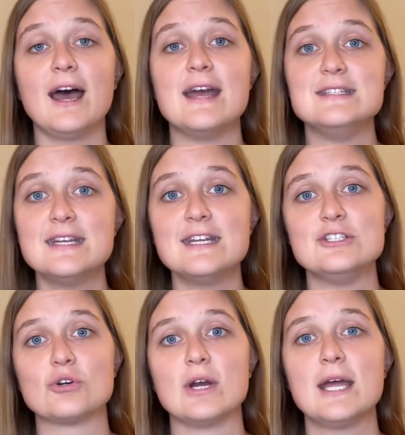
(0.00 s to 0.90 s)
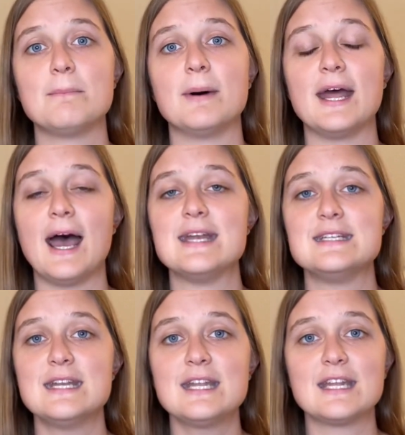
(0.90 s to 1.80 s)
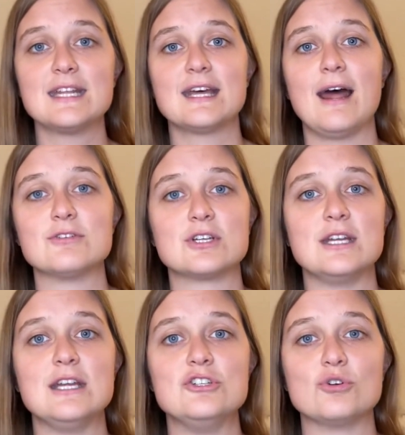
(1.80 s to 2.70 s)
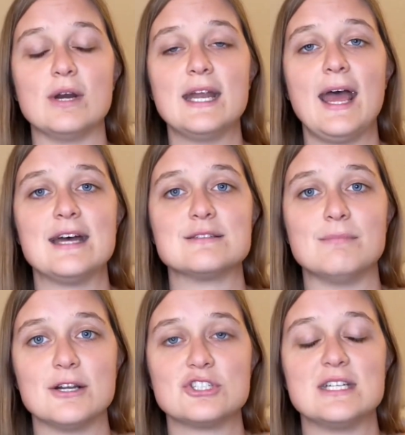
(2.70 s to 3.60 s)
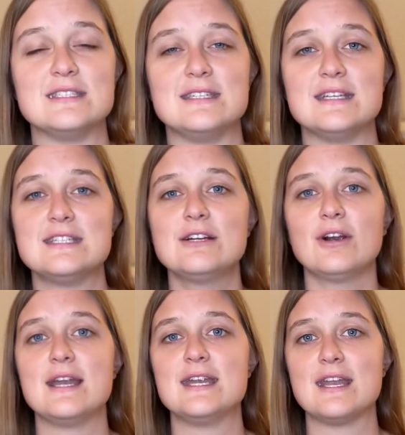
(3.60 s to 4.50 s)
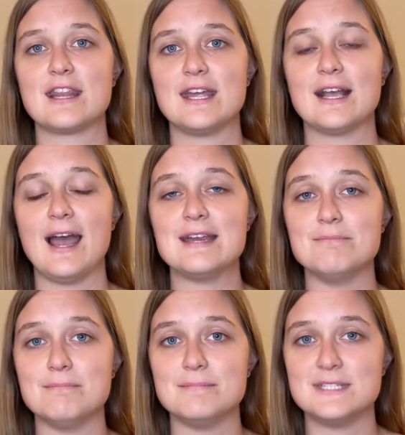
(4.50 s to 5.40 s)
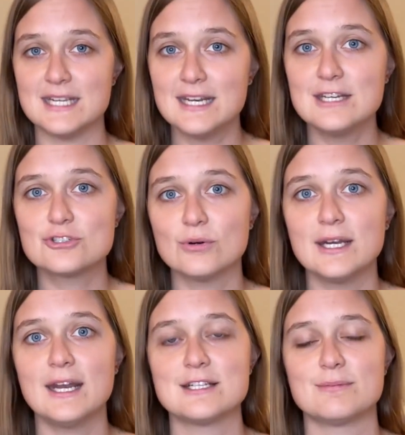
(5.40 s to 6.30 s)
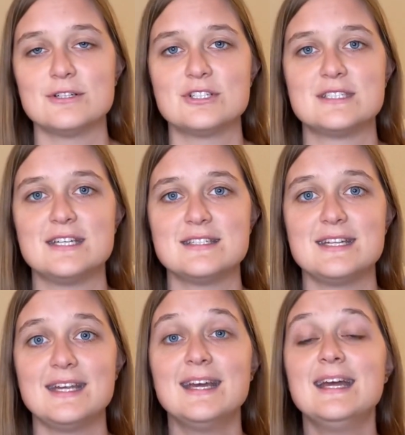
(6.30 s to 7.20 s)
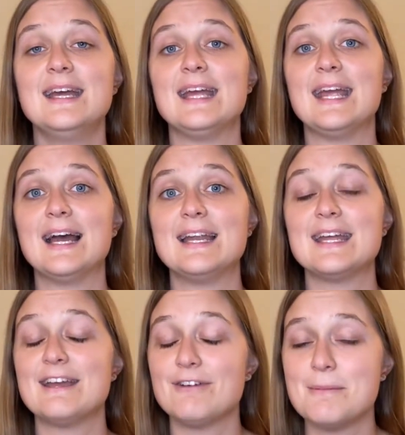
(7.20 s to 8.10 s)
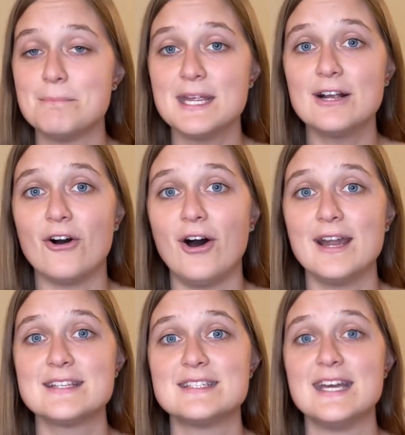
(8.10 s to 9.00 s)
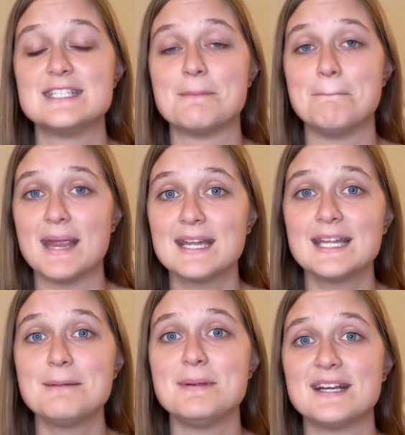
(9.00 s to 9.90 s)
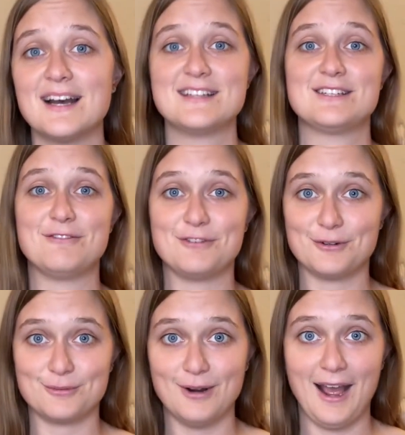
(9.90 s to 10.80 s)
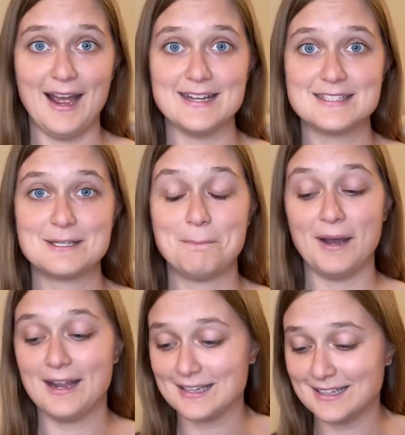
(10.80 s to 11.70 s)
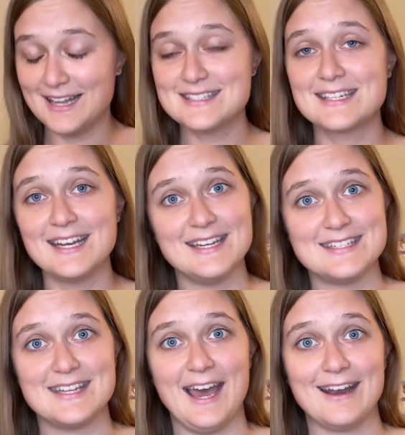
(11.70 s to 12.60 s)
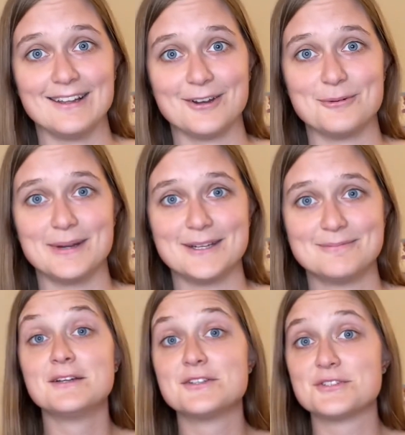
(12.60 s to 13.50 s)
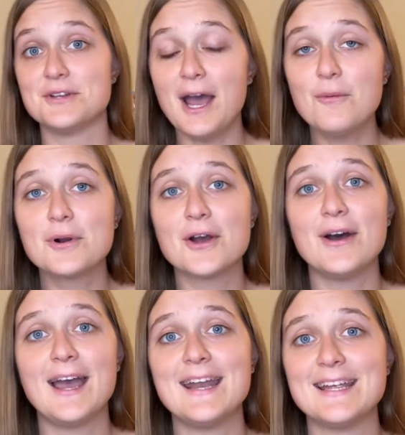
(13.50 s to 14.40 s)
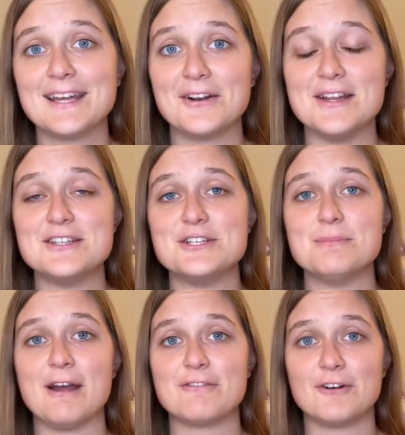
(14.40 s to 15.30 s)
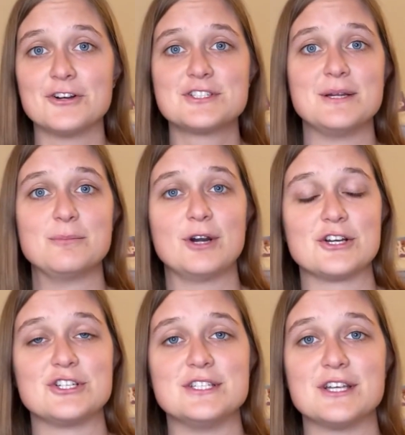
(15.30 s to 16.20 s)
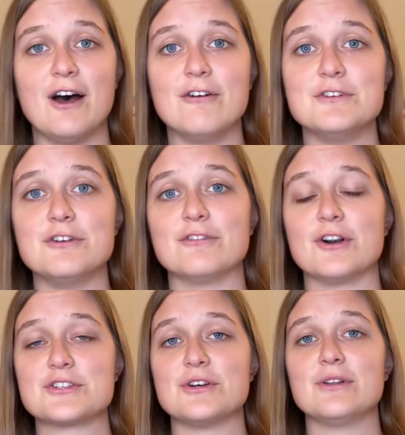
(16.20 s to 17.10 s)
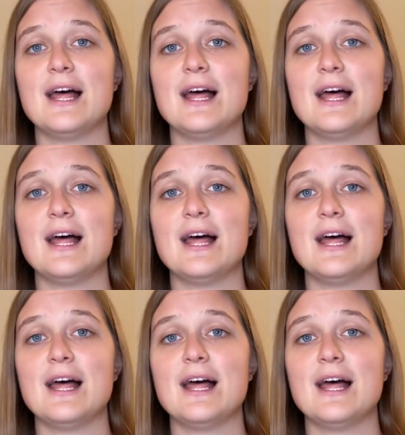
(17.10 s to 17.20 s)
I did enjoy it, but I didn't think that I was going to enjoy it as much as Disney, or I didn't think I did enjoy it as much as Disney. And if I'm being honest, it's mainly because of the rides, but let's get into that a little bit. So now we'll go ahead and get on into my first impressions of Universal.